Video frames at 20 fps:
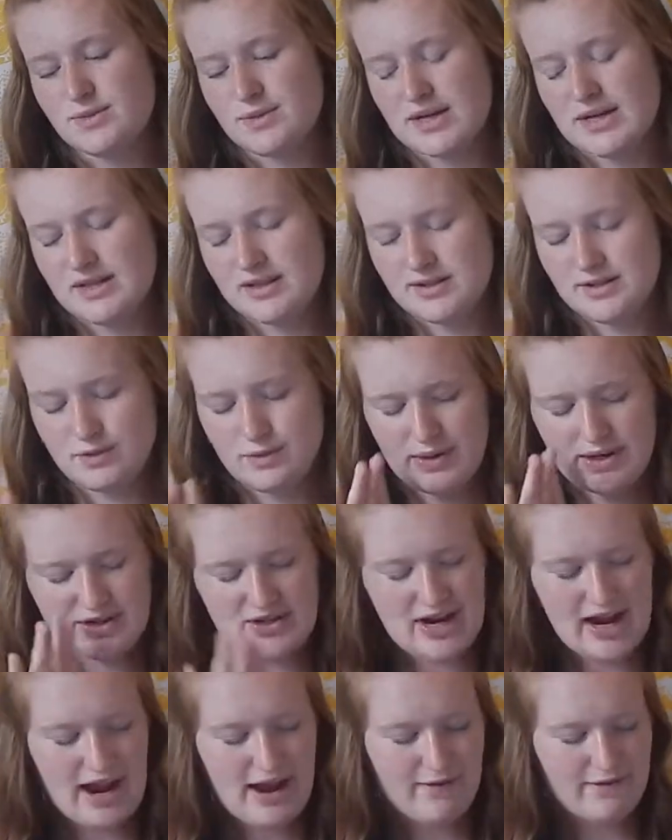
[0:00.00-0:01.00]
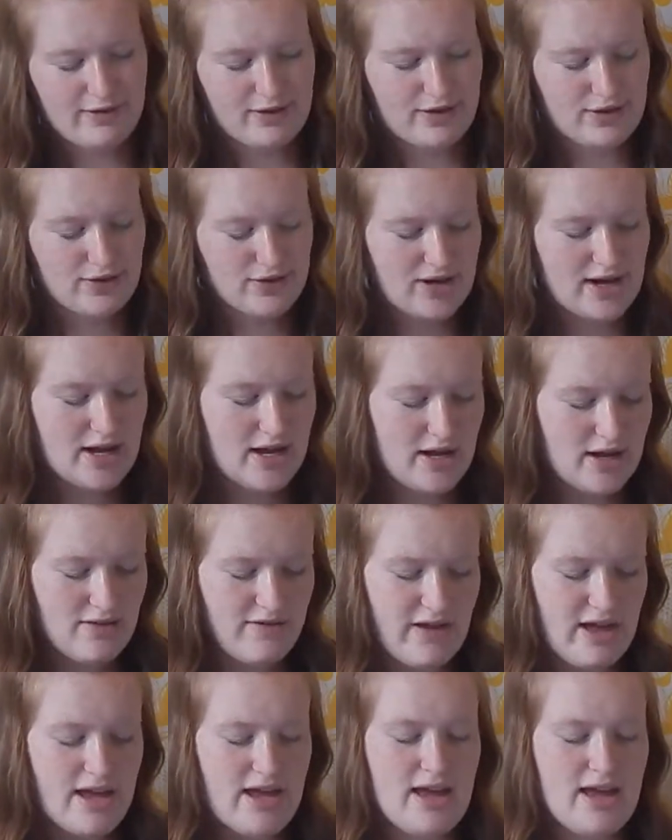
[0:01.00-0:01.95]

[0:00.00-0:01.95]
ones, which I have 3 of.